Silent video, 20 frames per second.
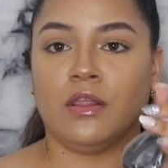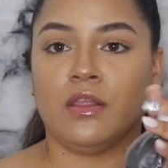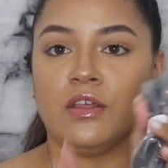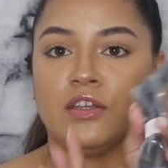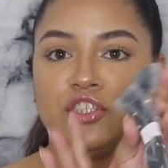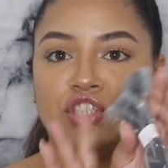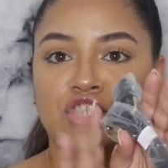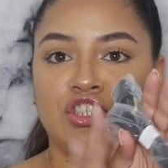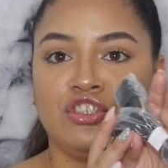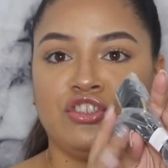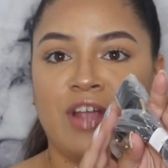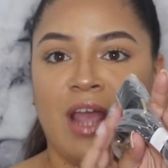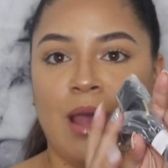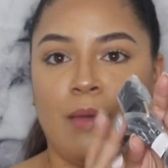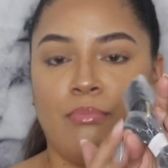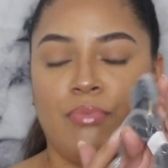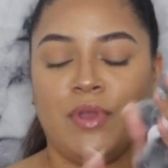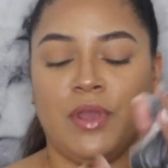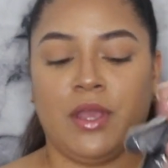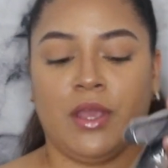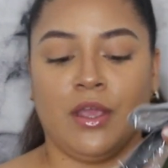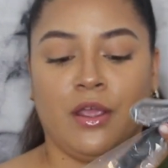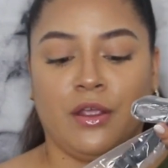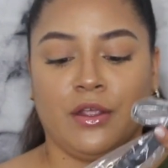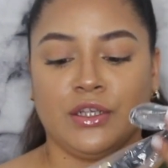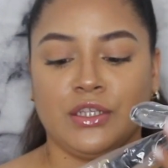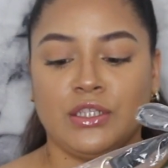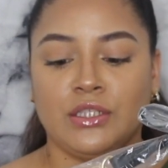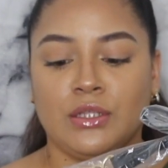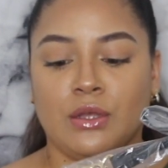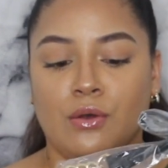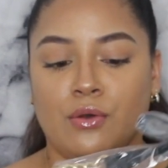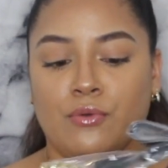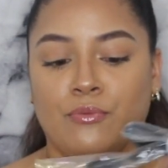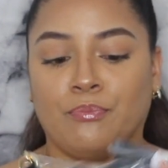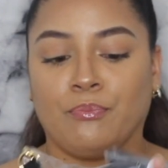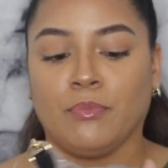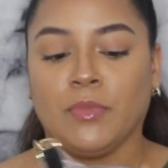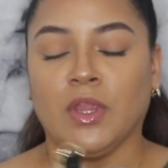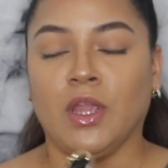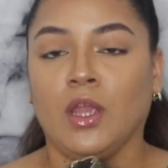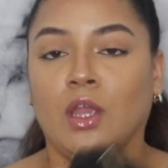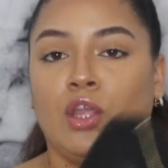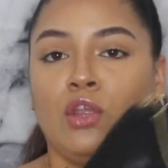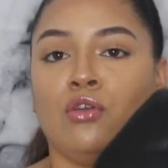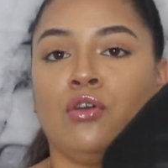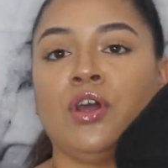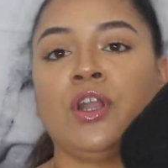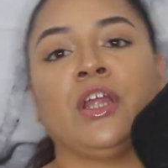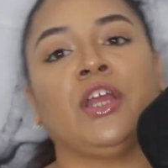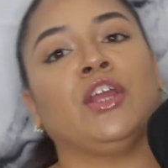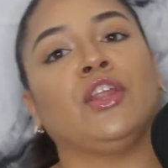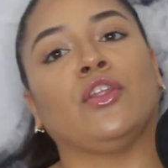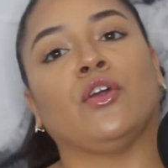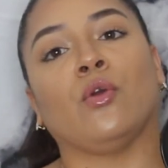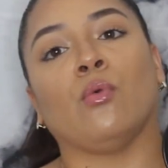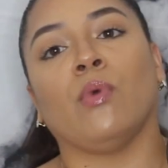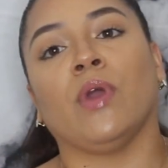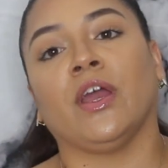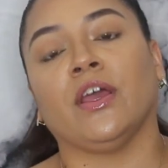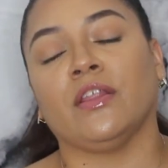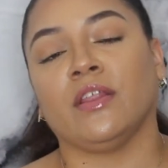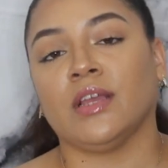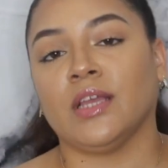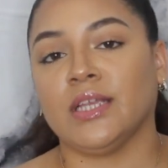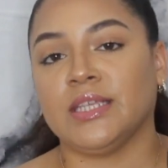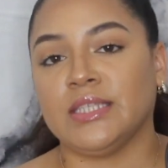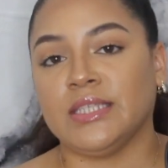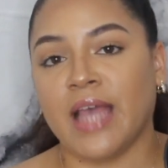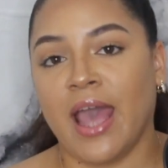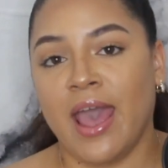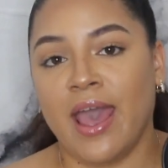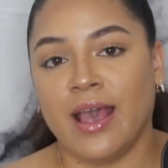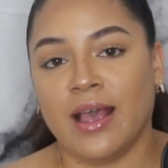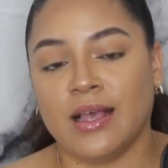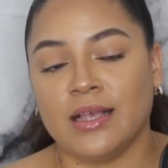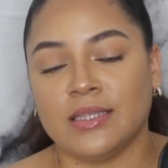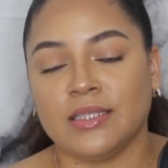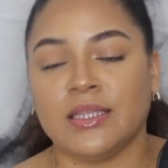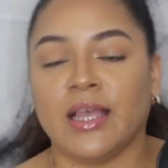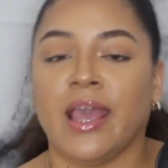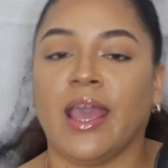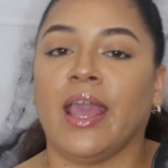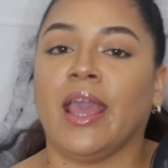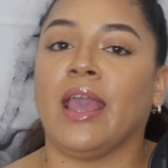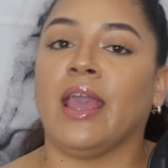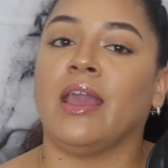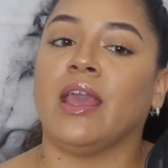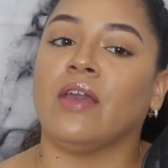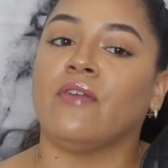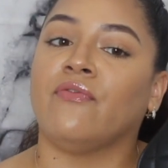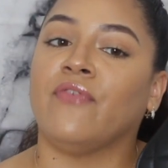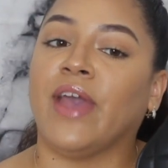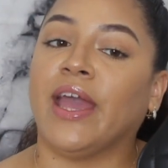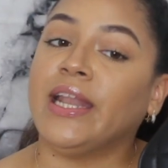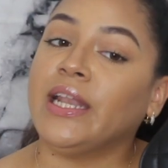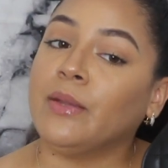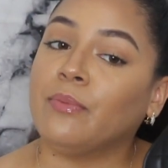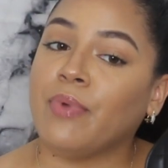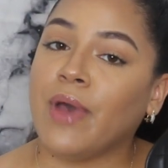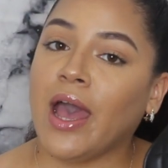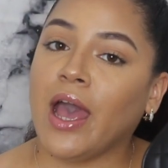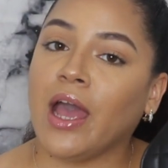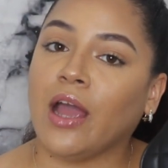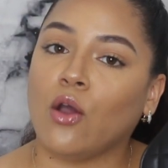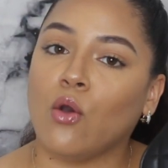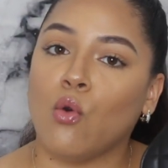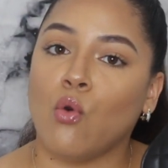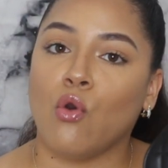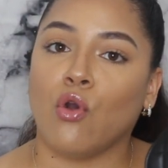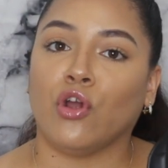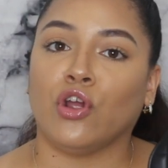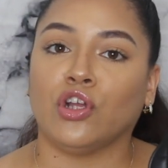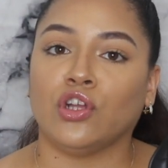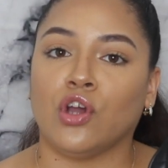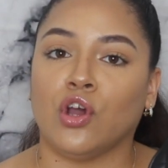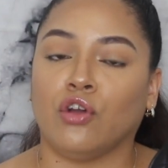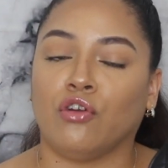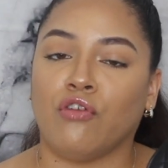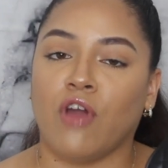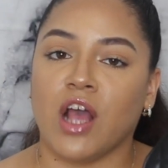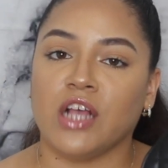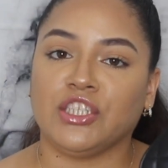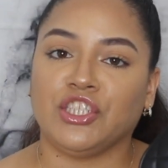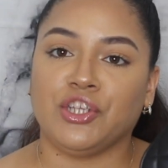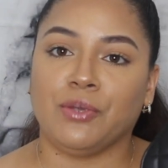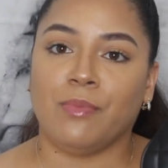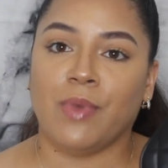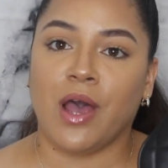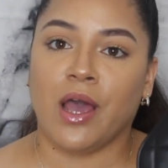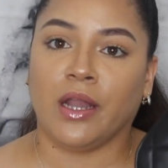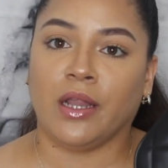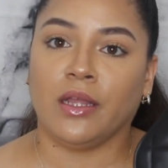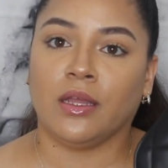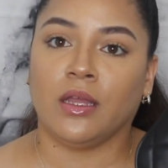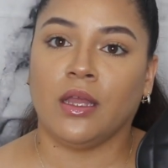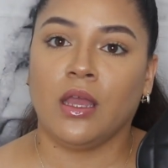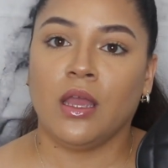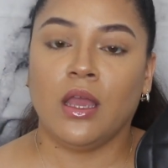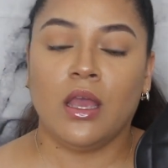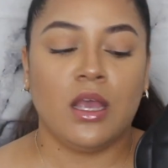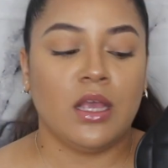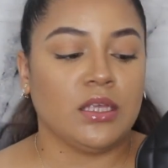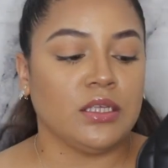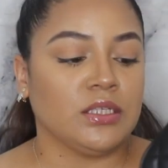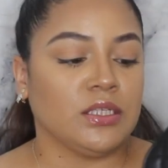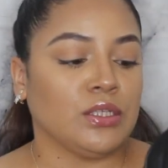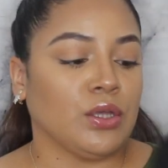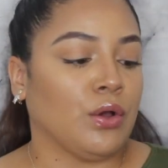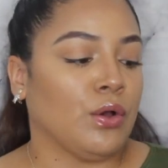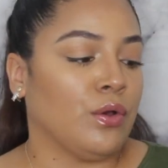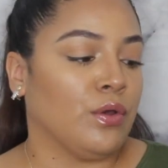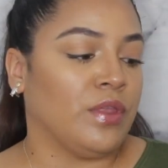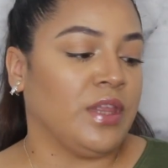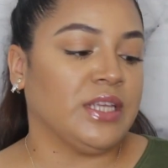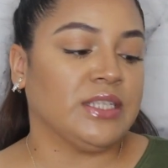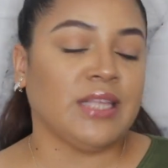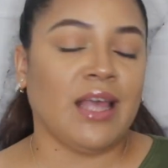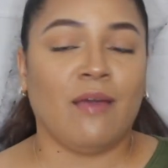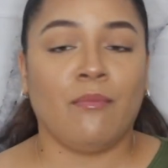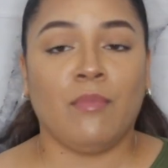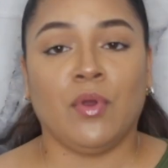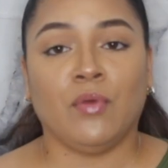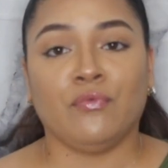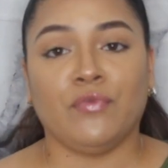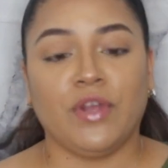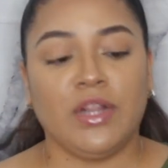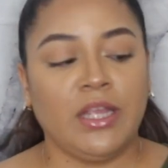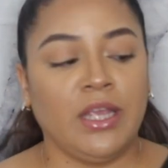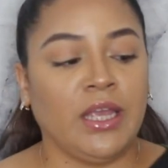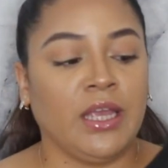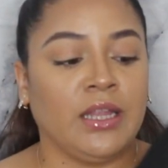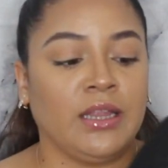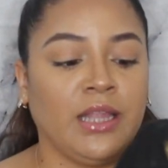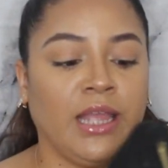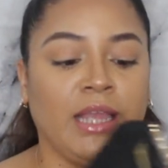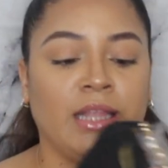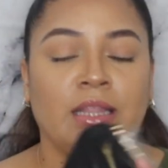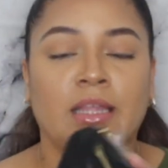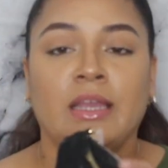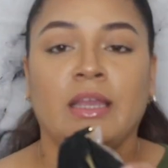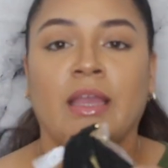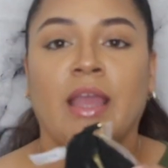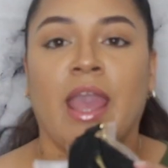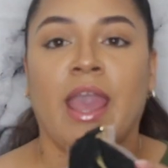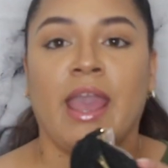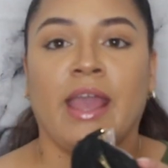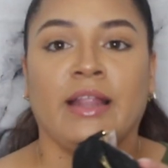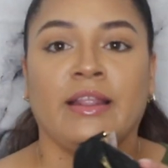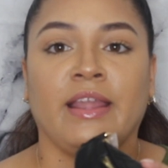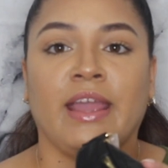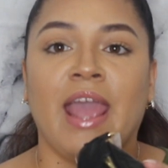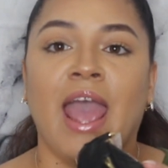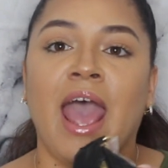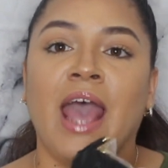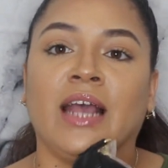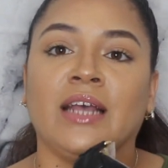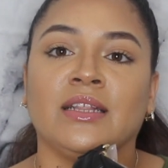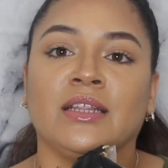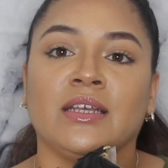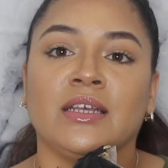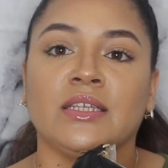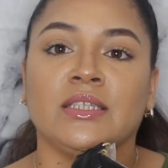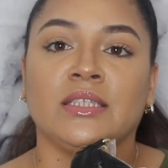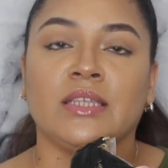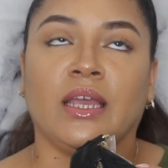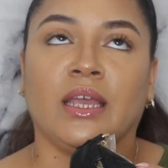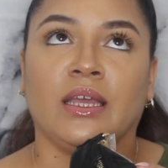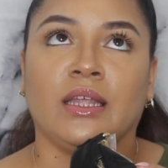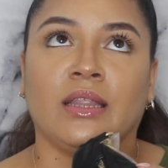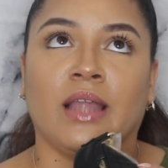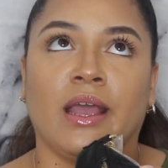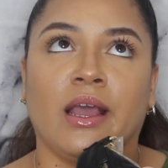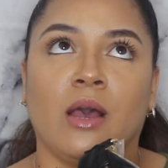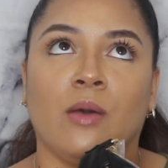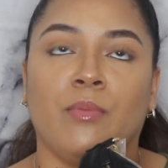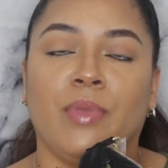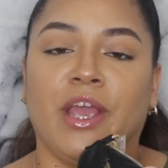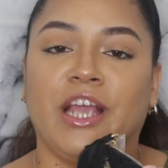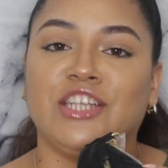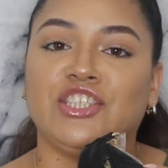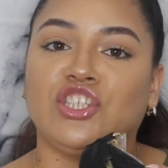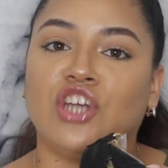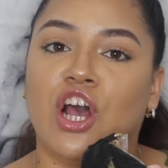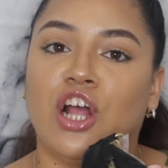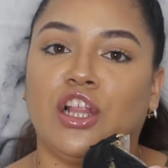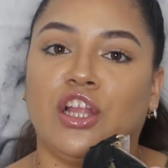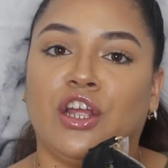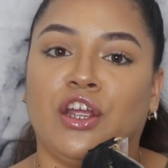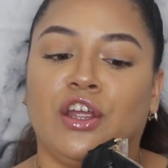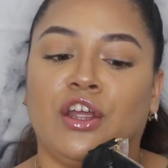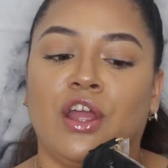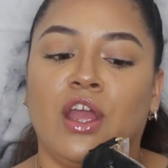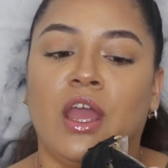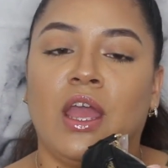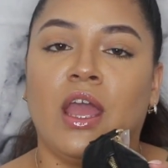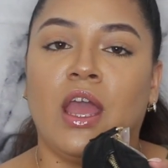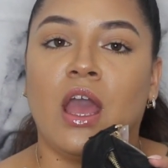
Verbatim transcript: the strap here. So you could either wear this as a fanny pack or across your body. So these have been really in lately, and they had this in like a beige color,